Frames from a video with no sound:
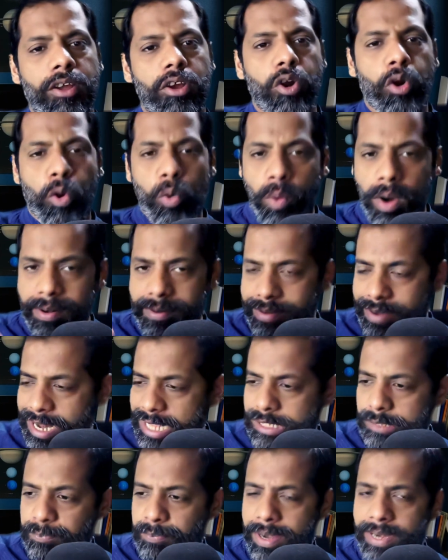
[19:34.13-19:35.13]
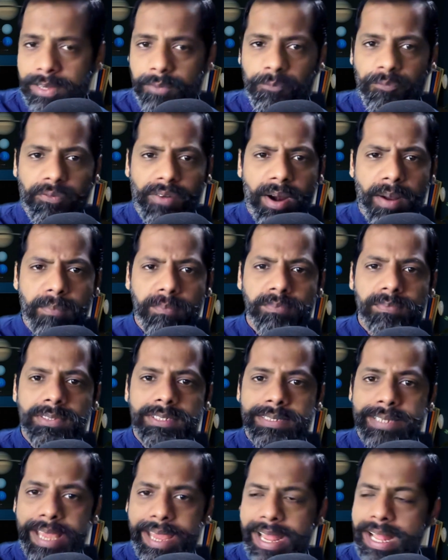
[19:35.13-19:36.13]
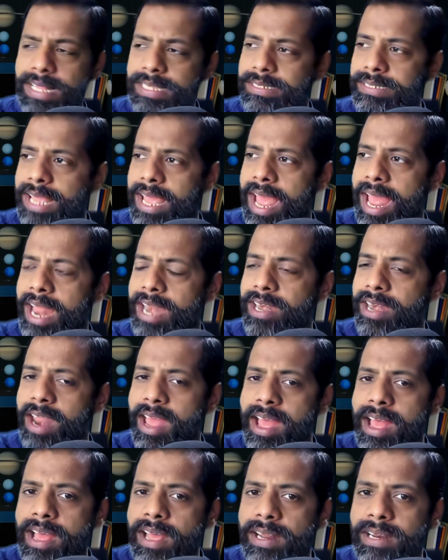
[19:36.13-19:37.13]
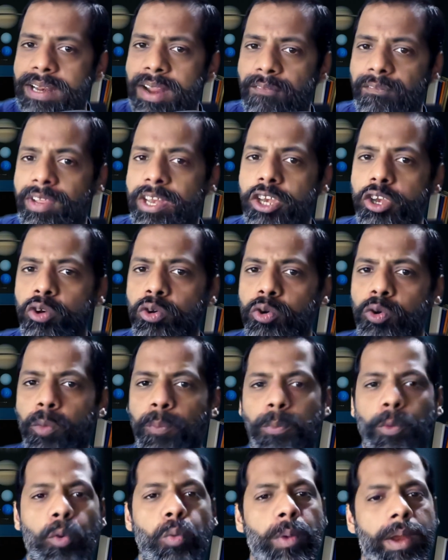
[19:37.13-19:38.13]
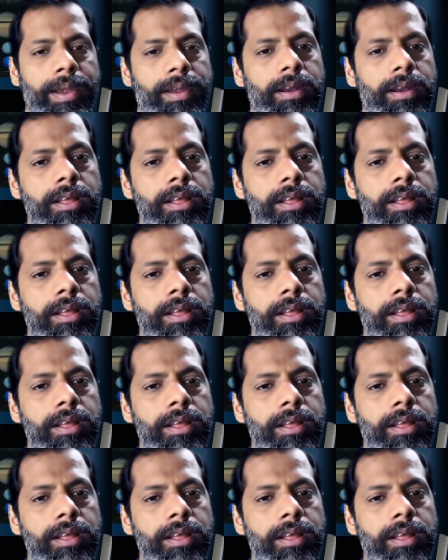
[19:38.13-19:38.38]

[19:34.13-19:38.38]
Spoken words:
who want respect from sales and revenue to prove it.